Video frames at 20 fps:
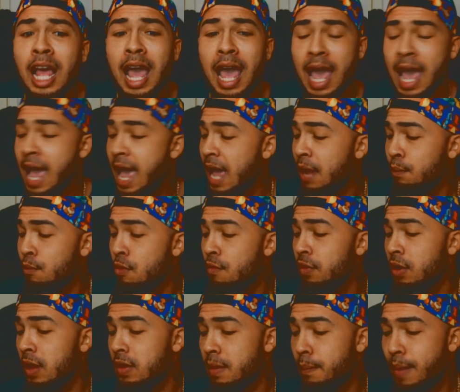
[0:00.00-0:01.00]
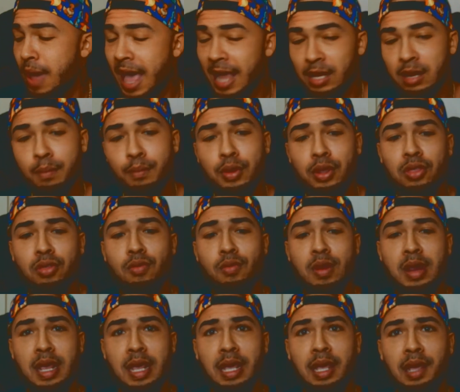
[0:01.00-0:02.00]
And moving on to pack number
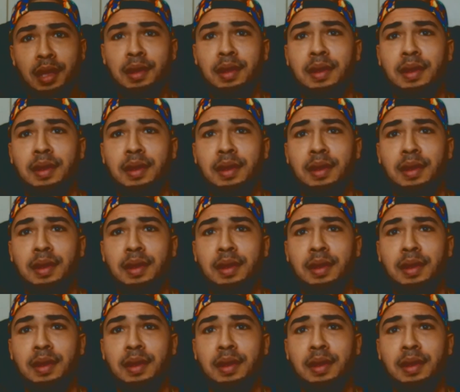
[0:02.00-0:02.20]
3.